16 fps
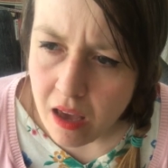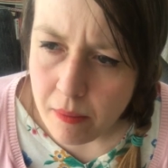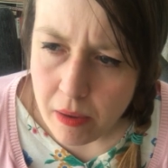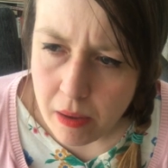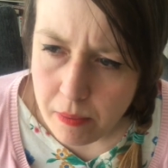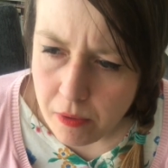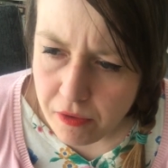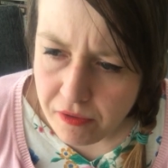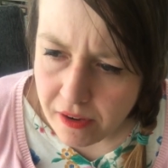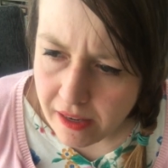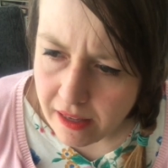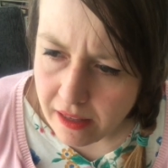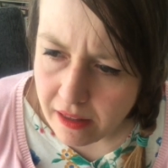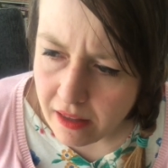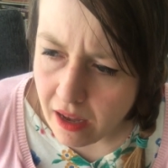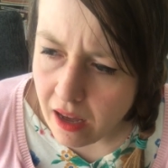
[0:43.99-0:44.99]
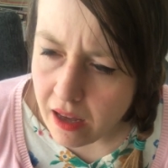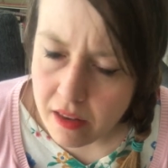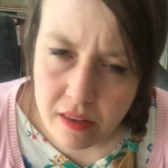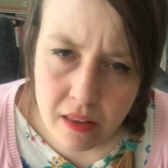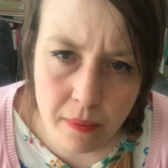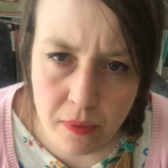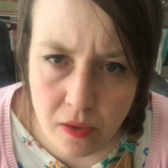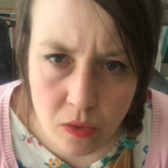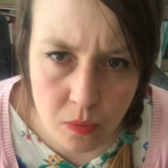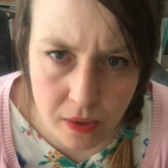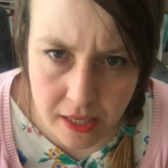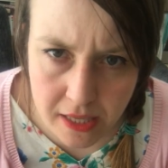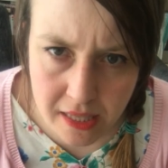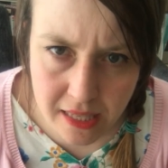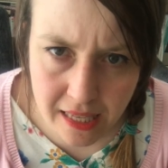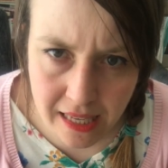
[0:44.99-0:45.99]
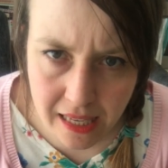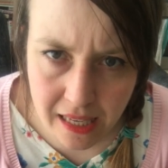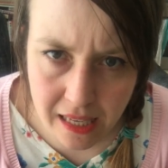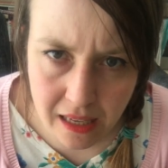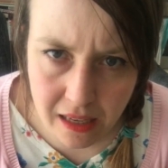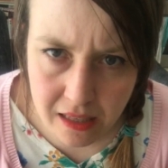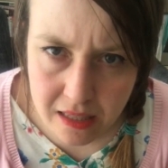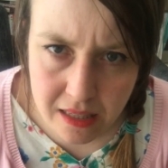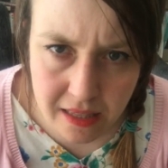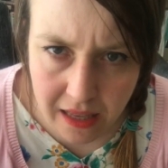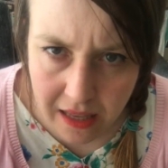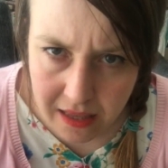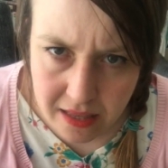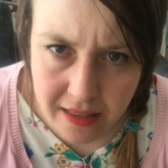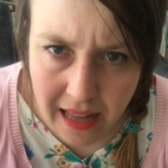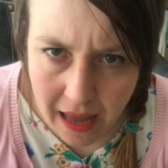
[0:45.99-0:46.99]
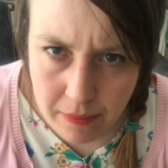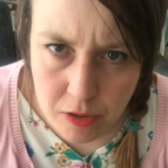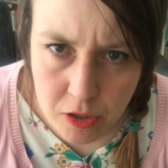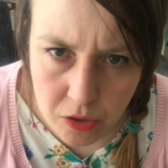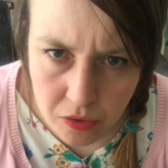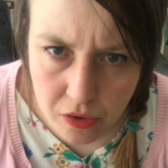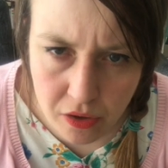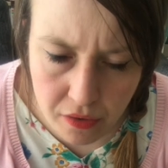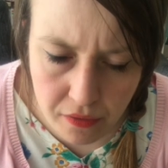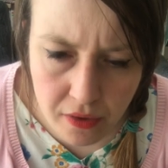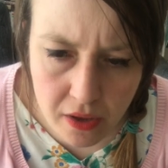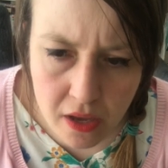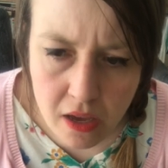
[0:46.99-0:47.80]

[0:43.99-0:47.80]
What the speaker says: people feeding ducks, something that we'd see a snapshot of